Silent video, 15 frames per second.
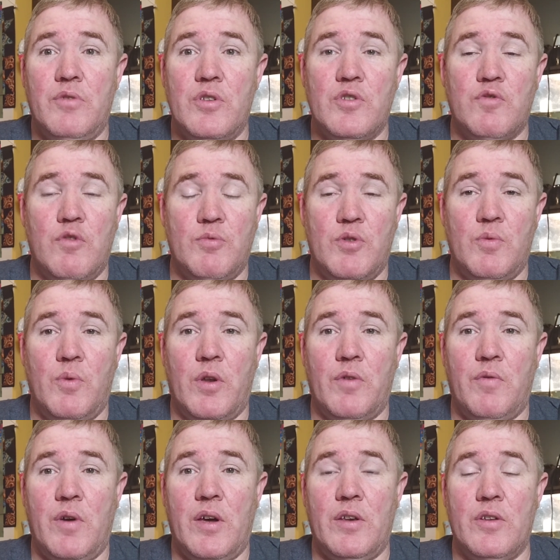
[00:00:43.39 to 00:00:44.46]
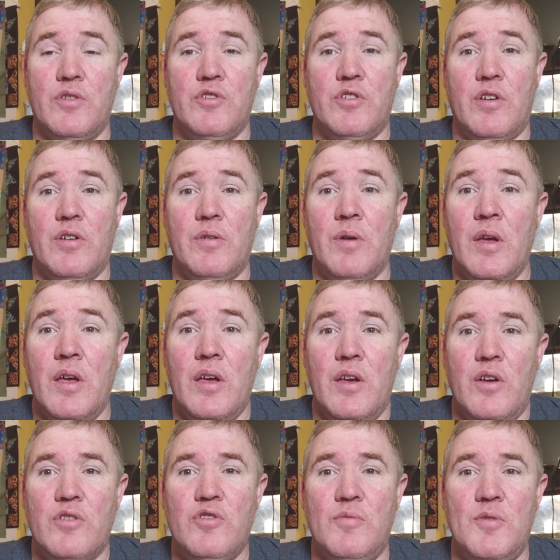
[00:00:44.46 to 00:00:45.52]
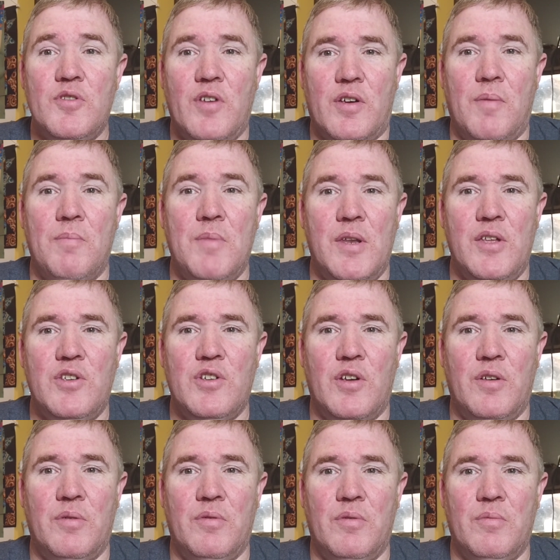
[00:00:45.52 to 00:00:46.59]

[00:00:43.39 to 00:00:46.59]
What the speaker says: the strips that went around it, so it's almost like a miniature